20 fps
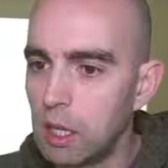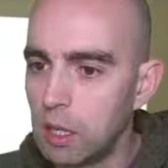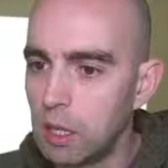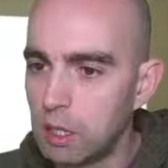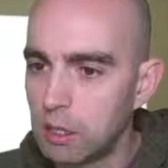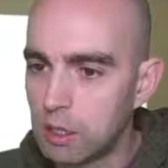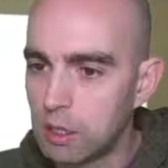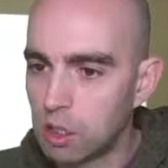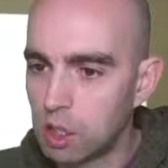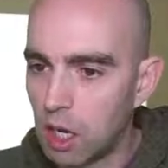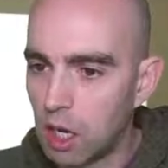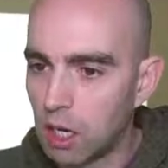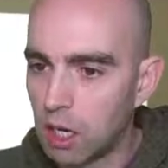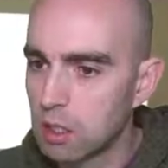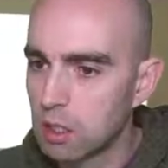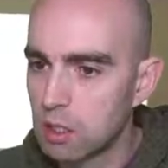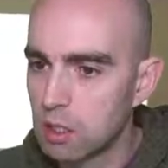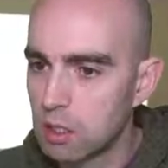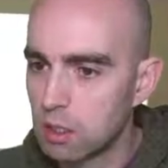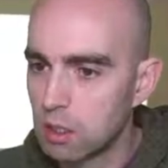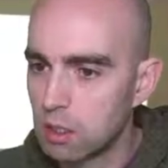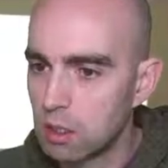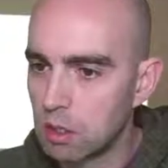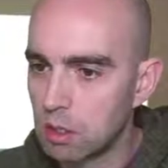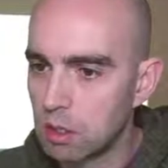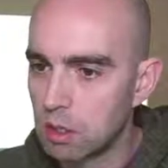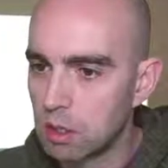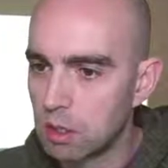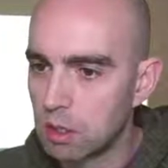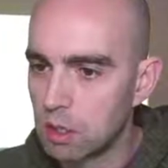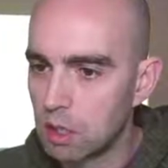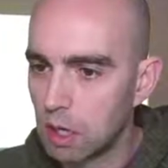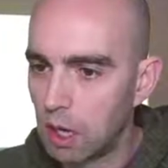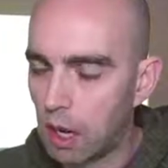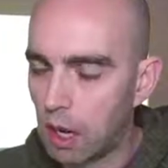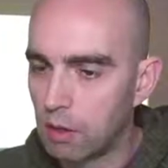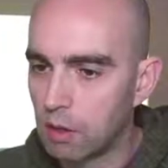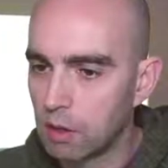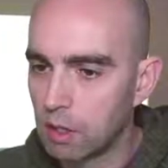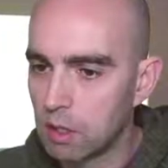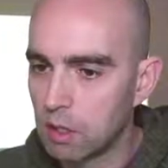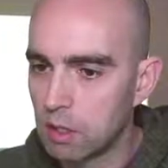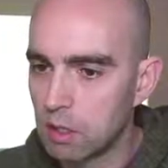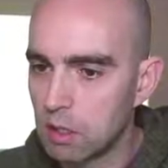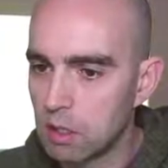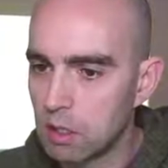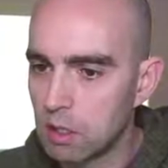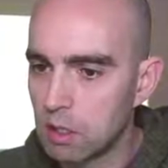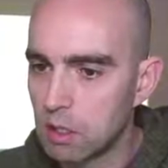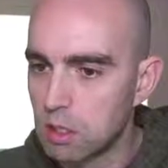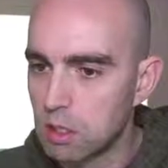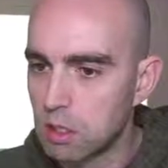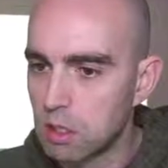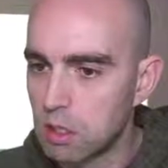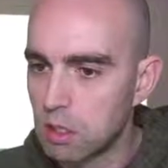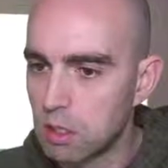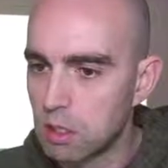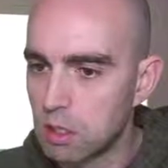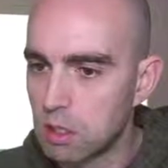The Jack has done it. Erica has done it.